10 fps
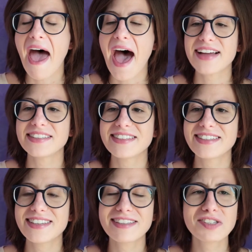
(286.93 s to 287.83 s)

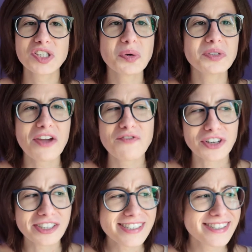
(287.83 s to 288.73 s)
and it's so
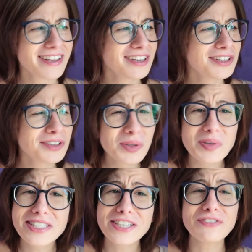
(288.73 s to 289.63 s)
diverse and
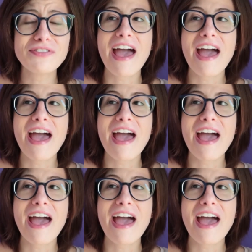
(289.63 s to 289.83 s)
inclusive